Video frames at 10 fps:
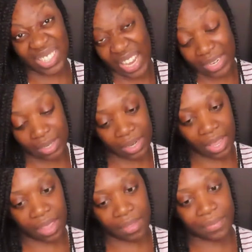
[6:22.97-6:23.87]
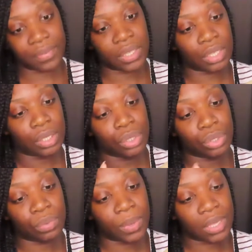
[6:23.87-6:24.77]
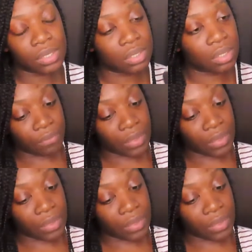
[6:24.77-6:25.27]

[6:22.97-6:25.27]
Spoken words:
9.5 in US.